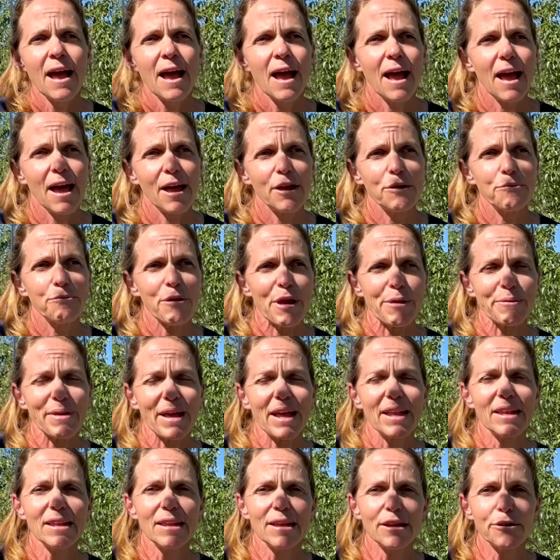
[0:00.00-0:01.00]
and maybe
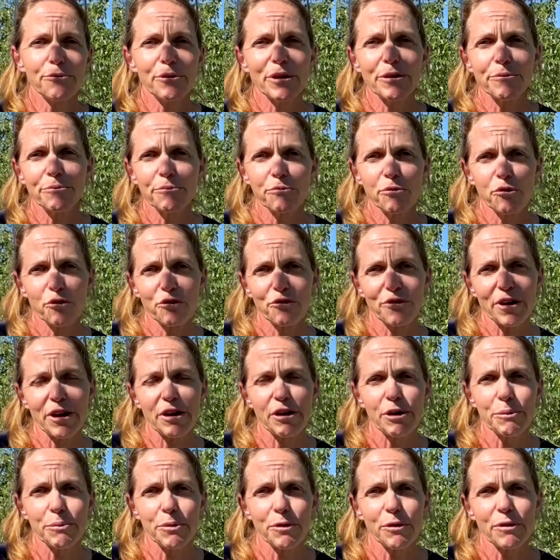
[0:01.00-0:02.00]
a little bit more
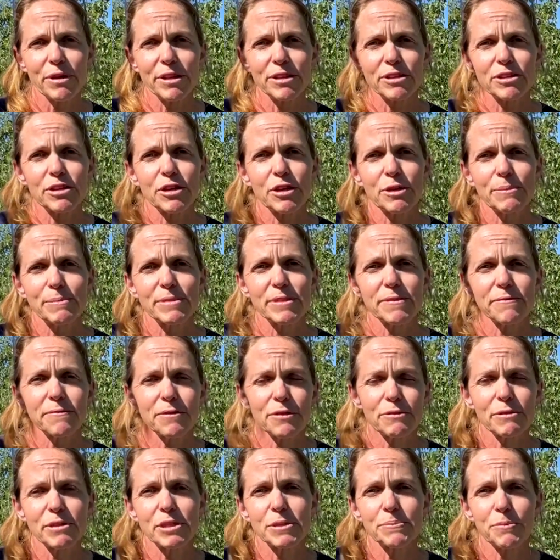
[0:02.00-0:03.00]
variable in terms of
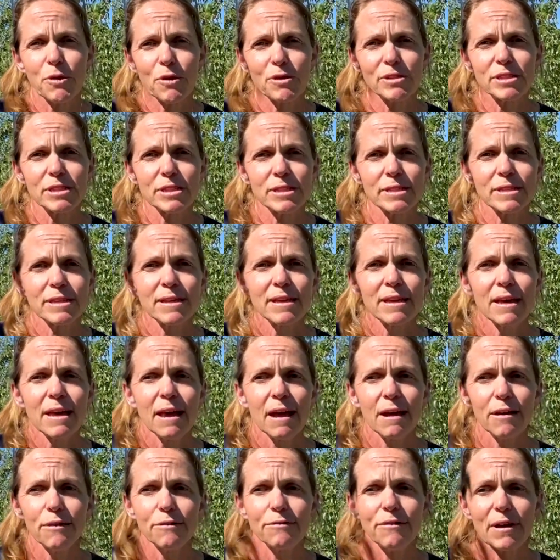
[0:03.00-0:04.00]
the response
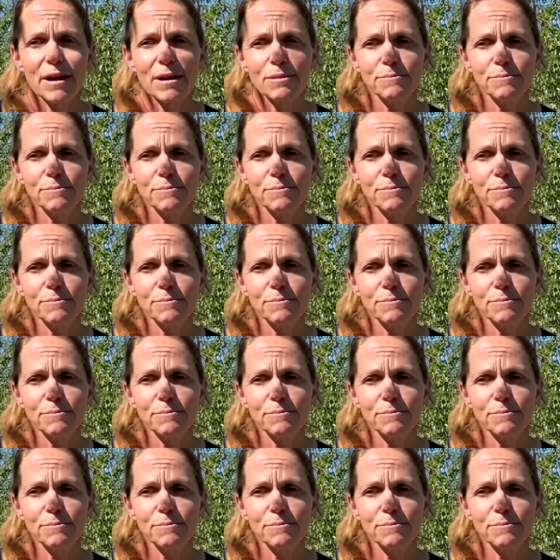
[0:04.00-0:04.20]
of